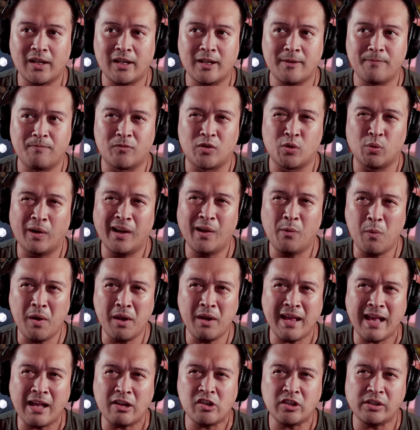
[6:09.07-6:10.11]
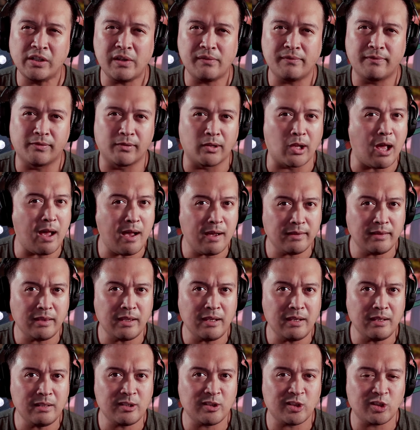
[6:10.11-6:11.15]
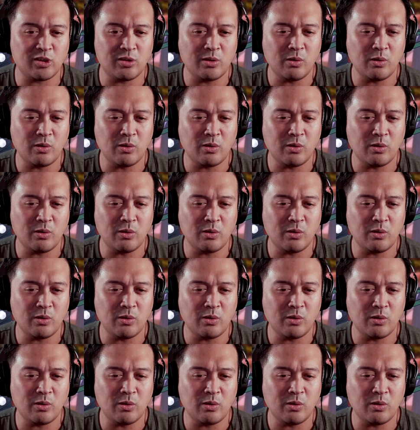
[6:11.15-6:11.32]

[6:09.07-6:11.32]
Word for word: um do I want to actually vlog this?